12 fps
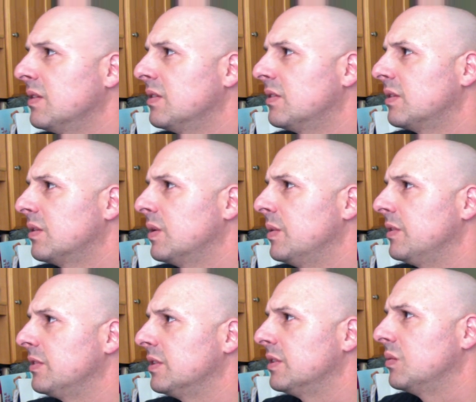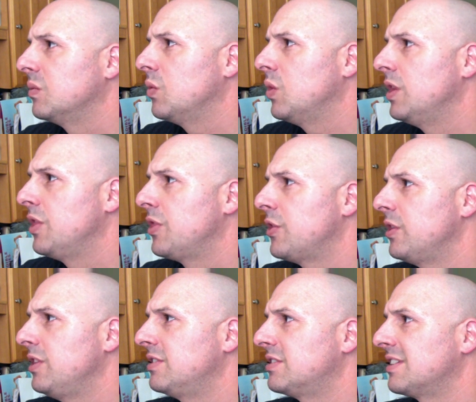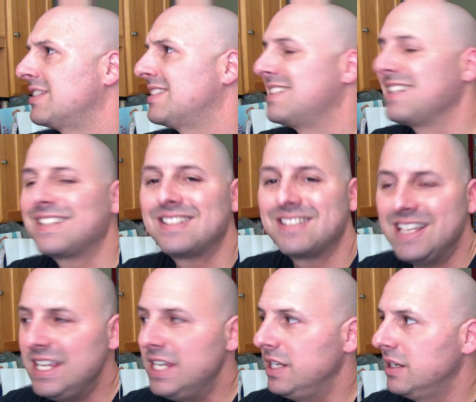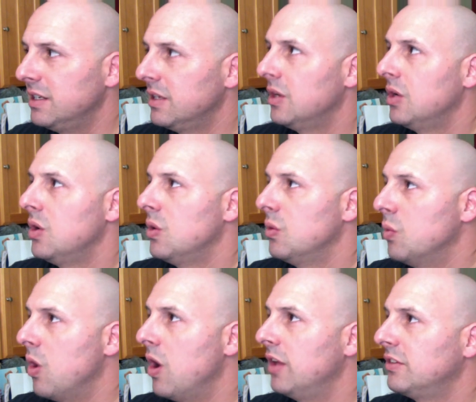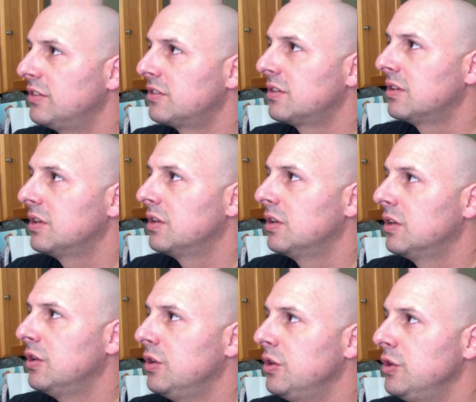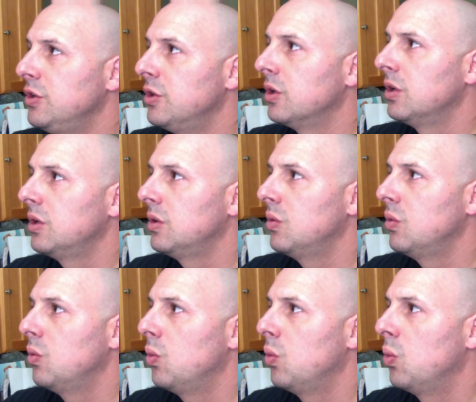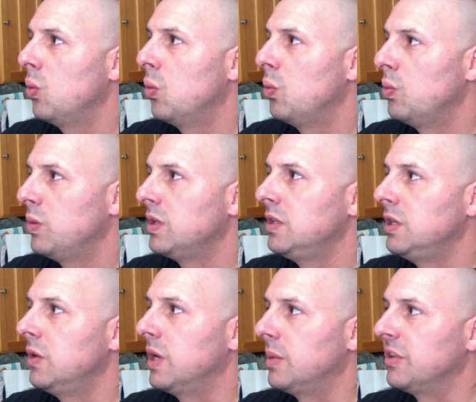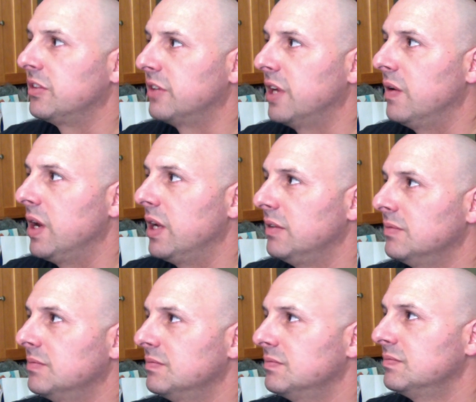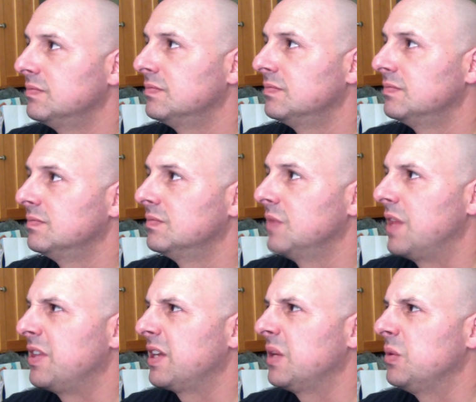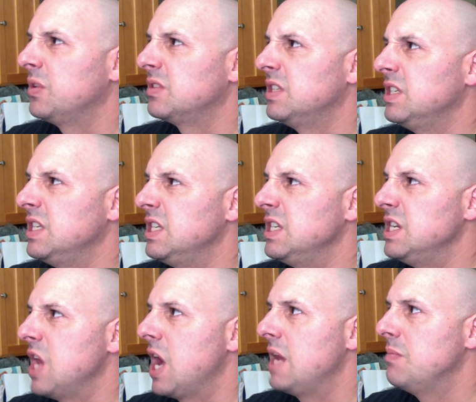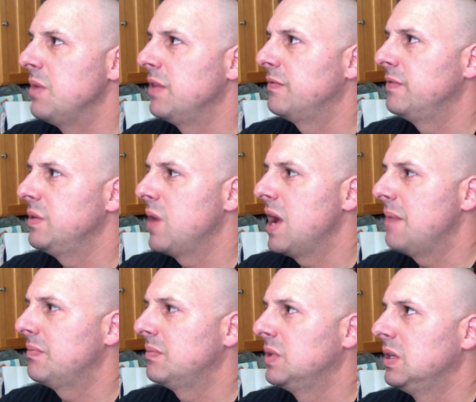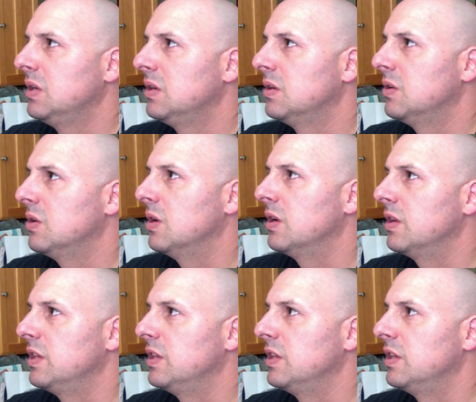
So where was it? 136.16 was your, you know what I'm going to say, right? I think it was the nine-month VWAP or